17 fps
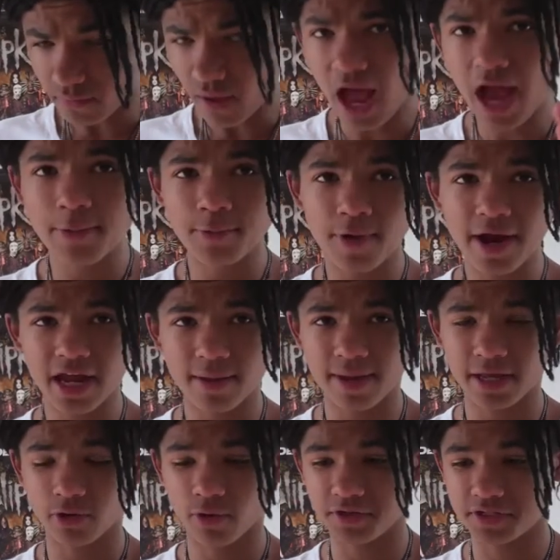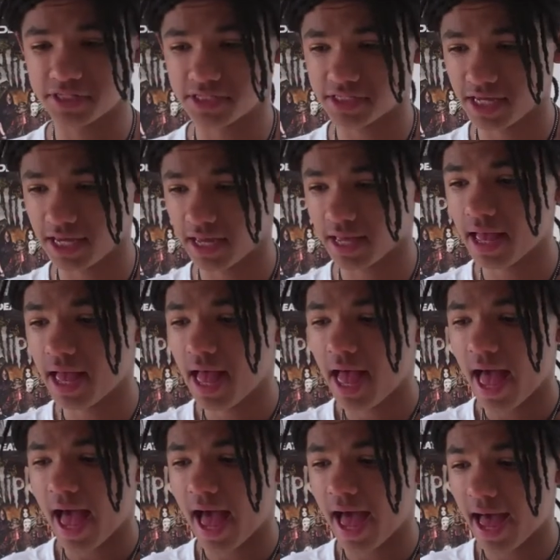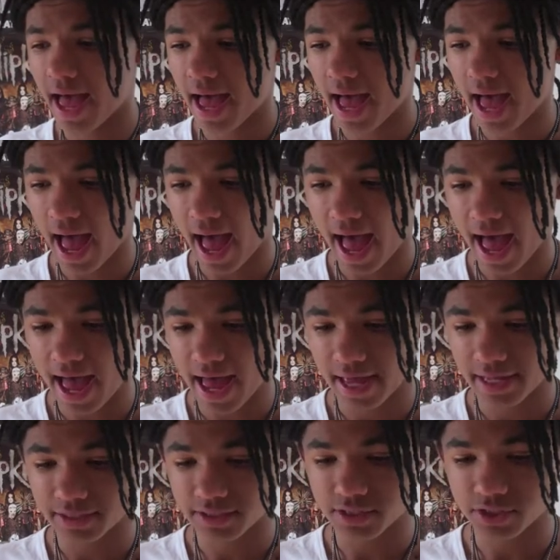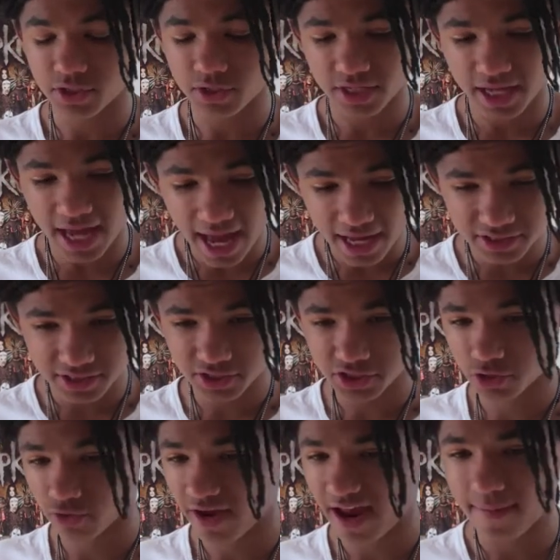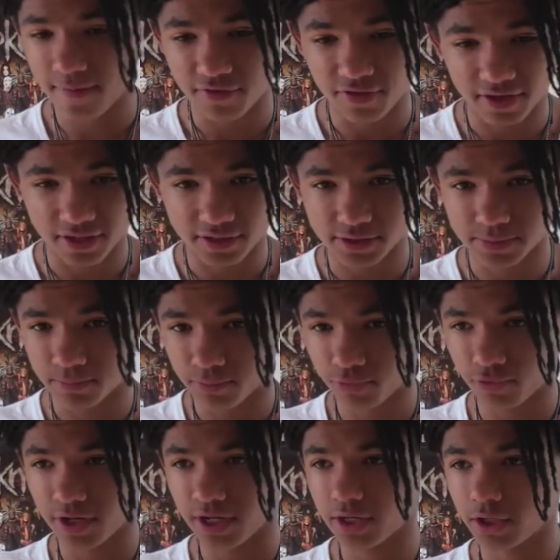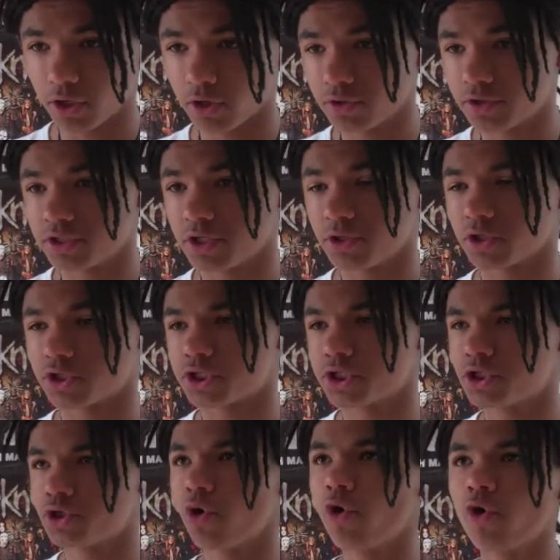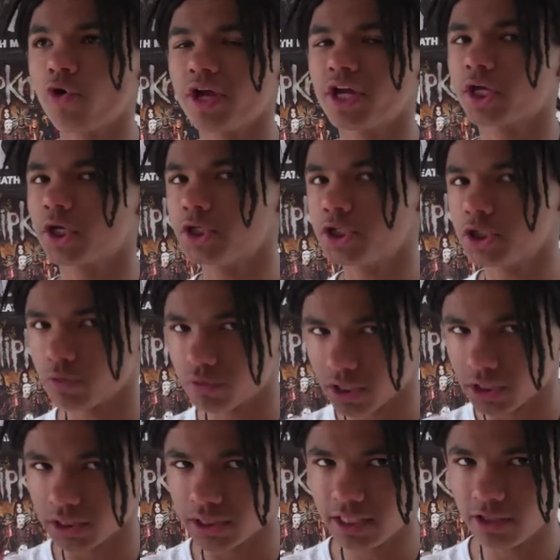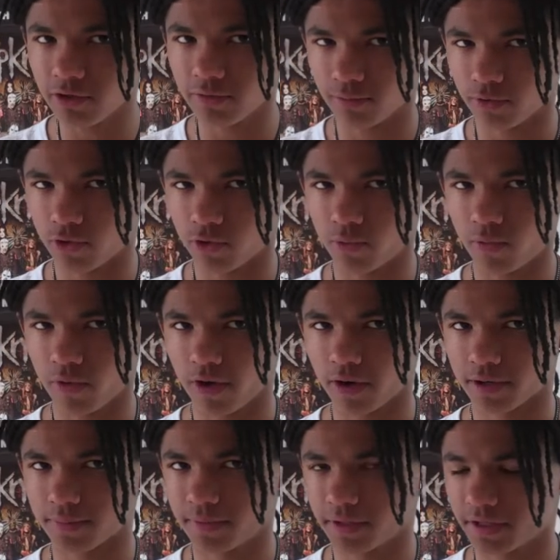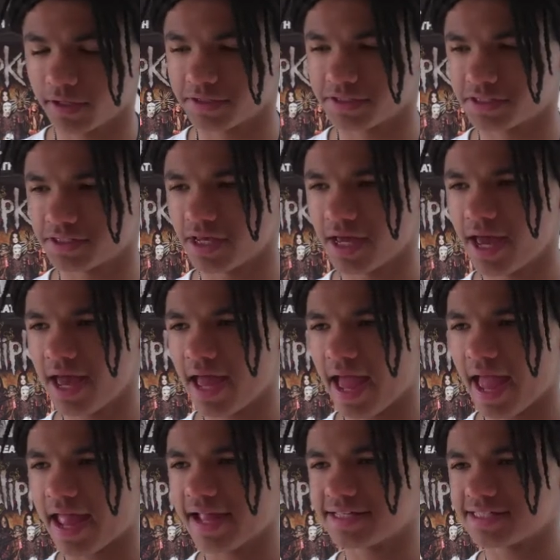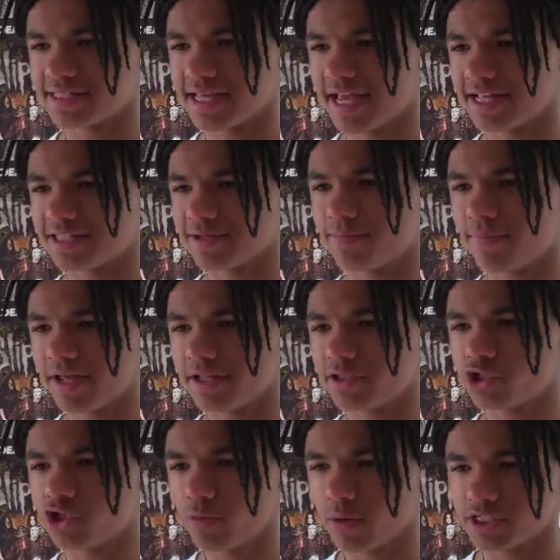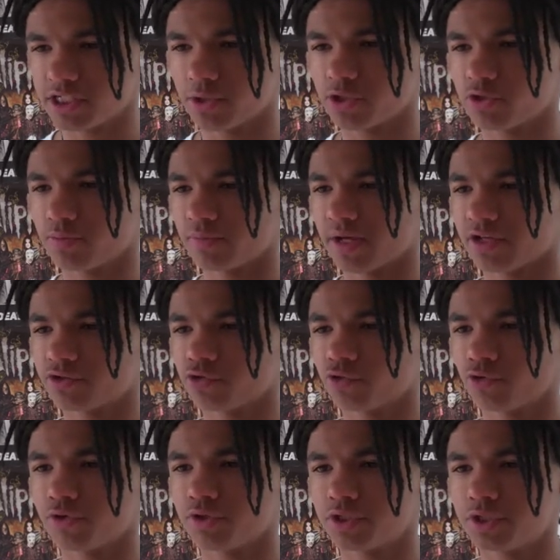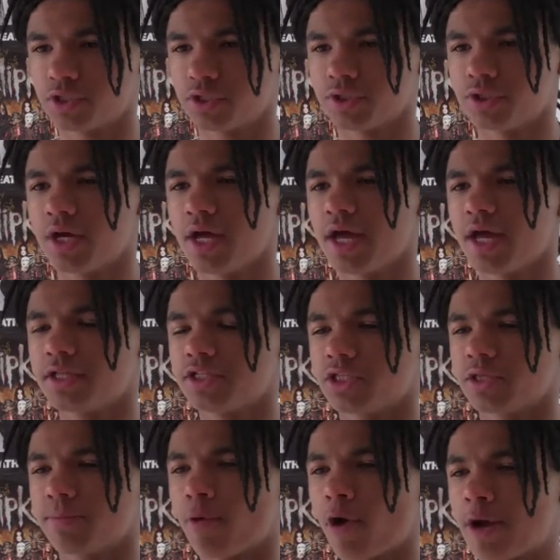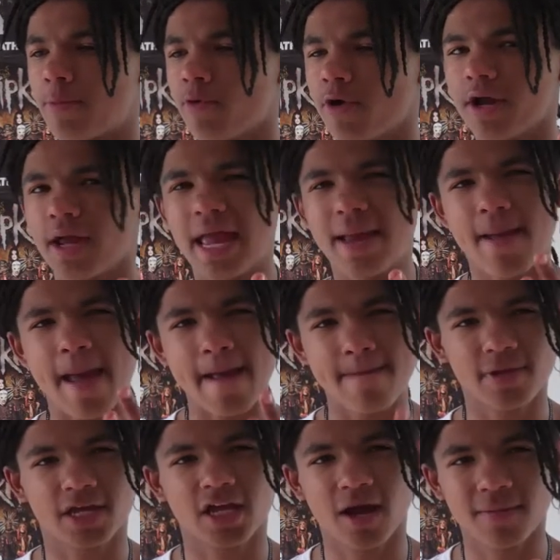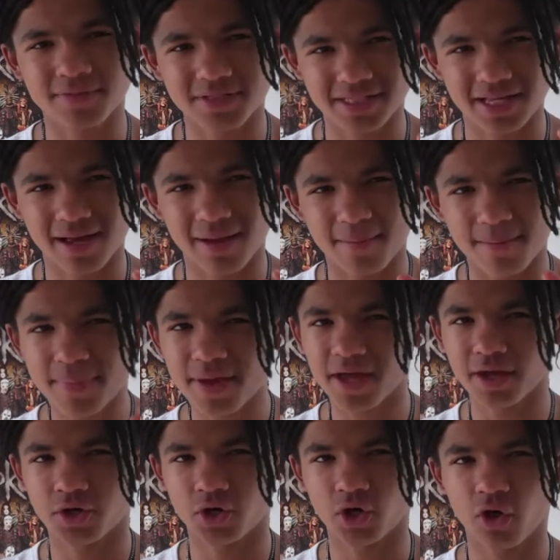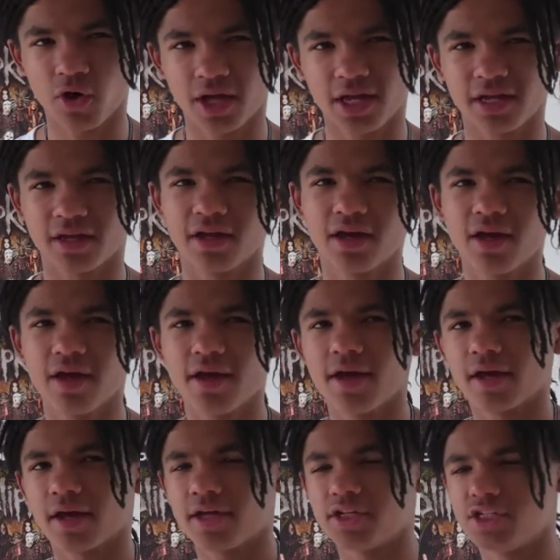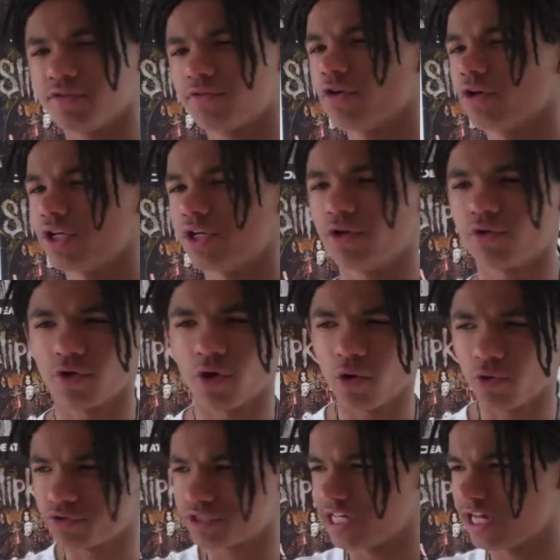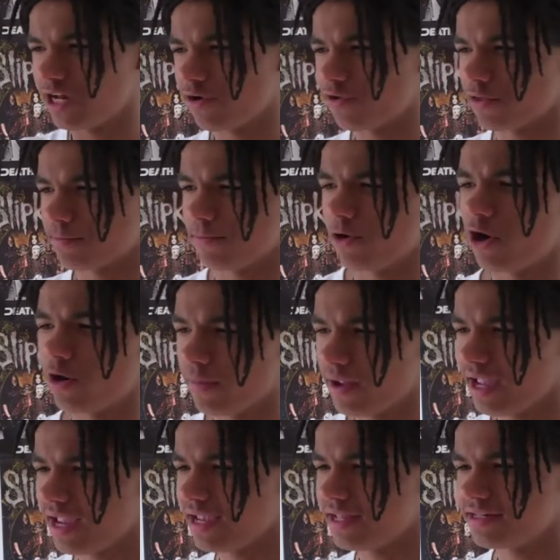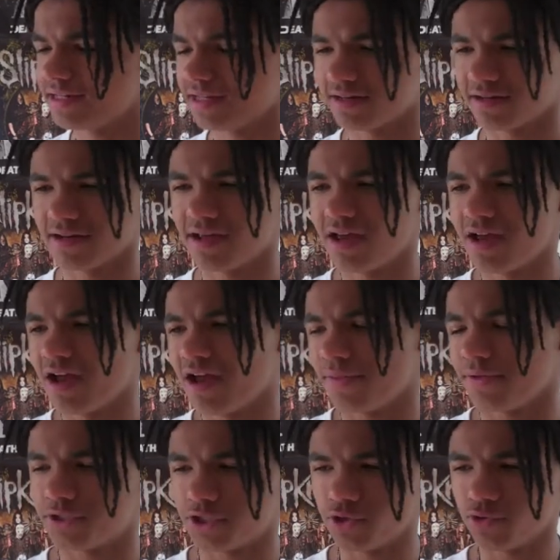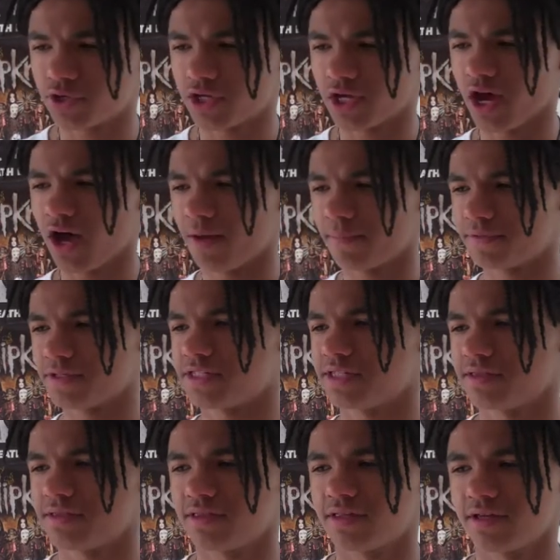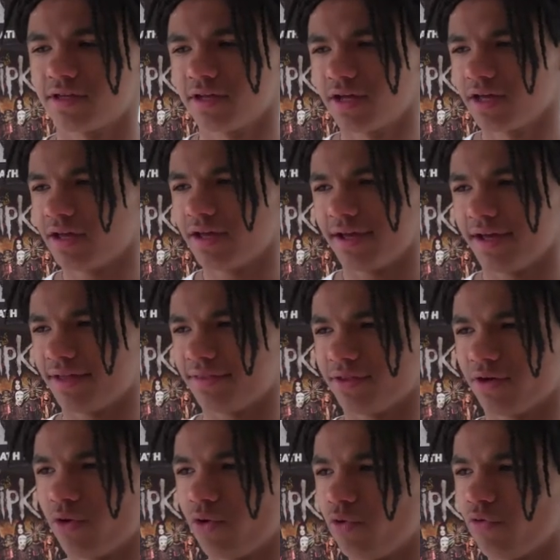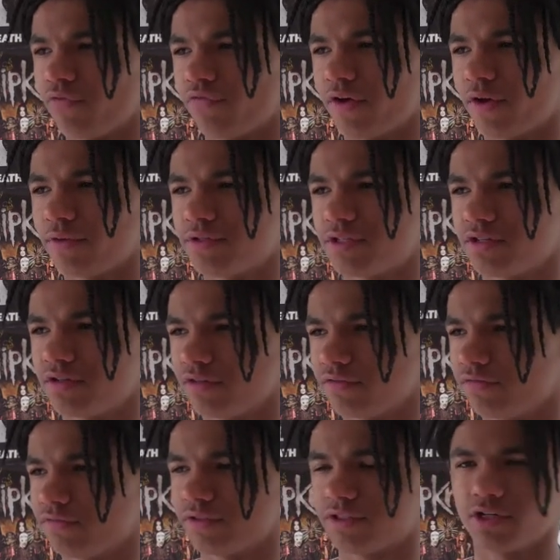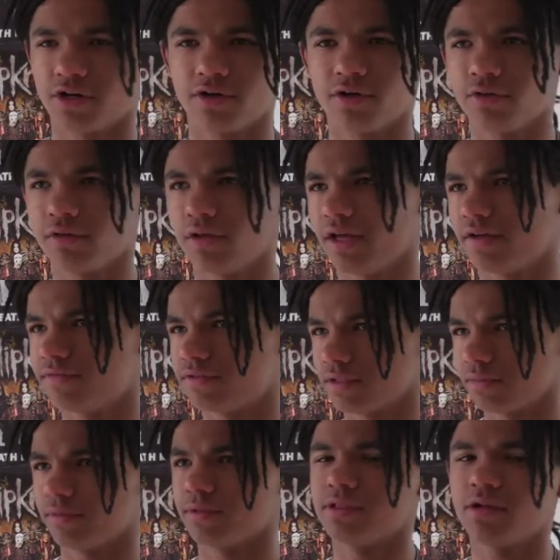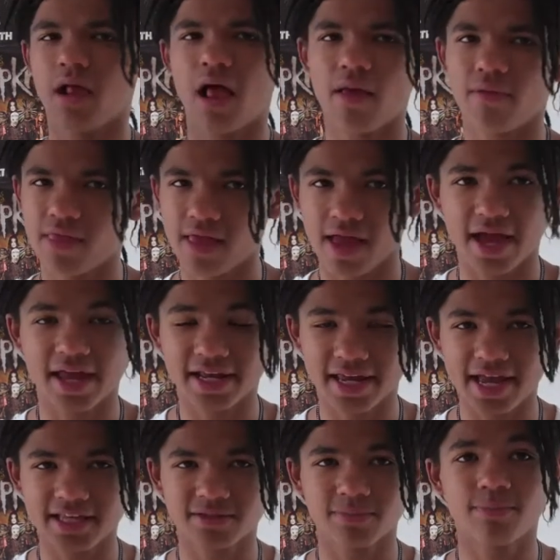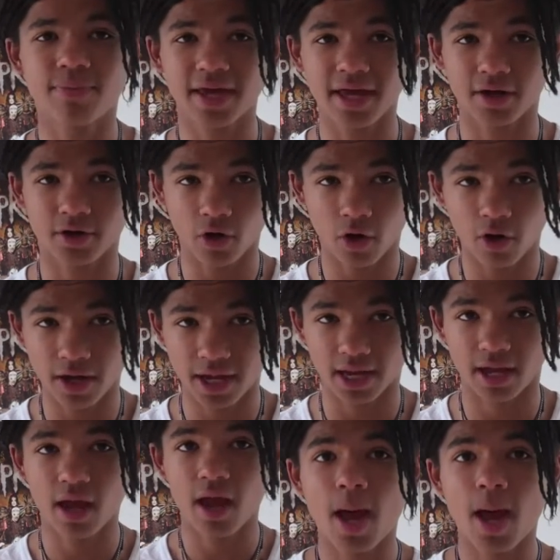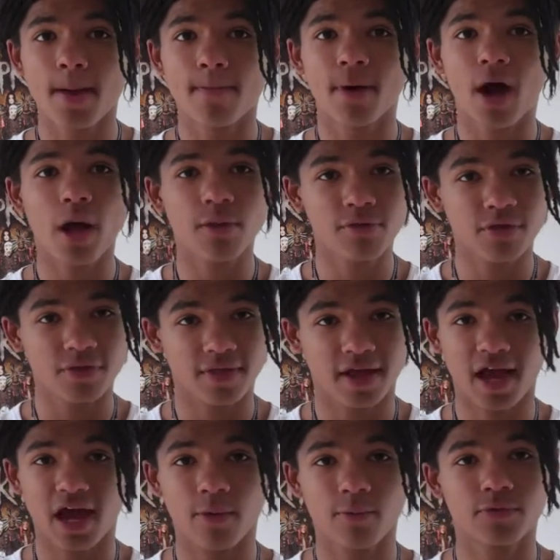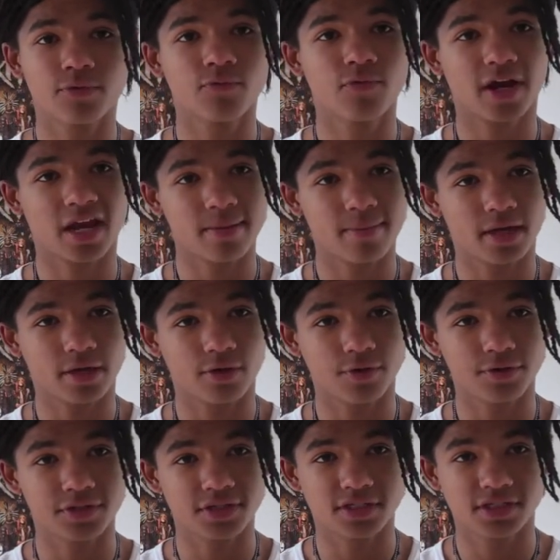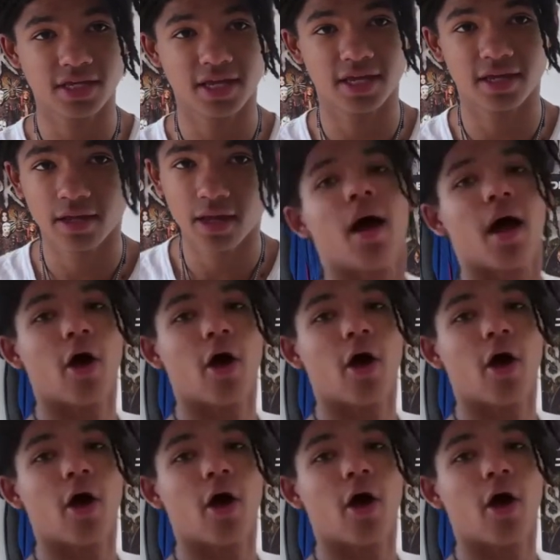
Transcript: I recommend going to see it. Uh, and the acting's great, everything's pretty good. The story could do with a little more work because it's it's a bit too much of the supernatural route to to the point where it, it becomes a bit annoying because you've got you know the whole tear of the mermaid and the two cups and the and the whole fountain of eternal life to blah, blah, blah, and it gets a bit annoying but other than that I would recommend going to see it.